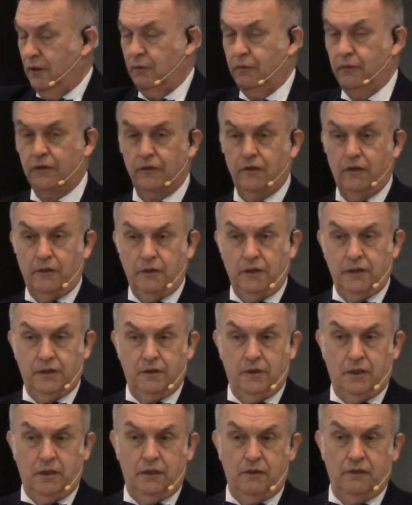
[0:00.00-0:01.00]
with glory
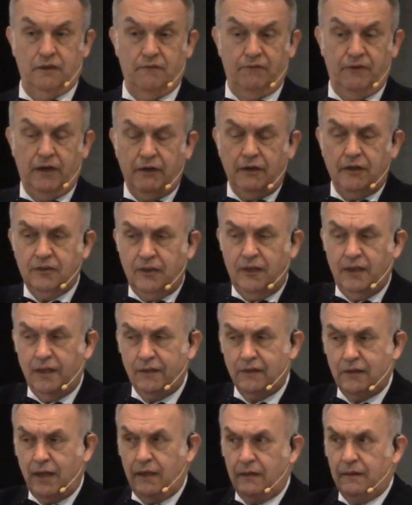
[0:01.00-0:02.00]
and honor. The very
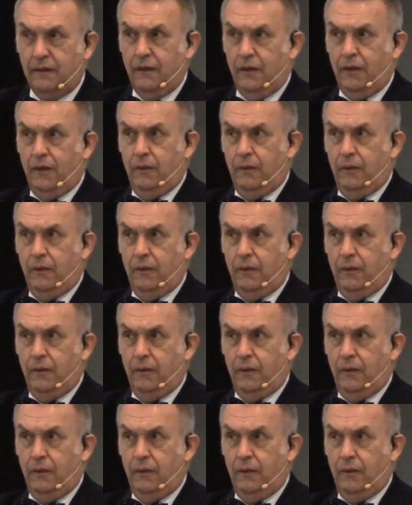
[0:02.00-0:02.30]
thing that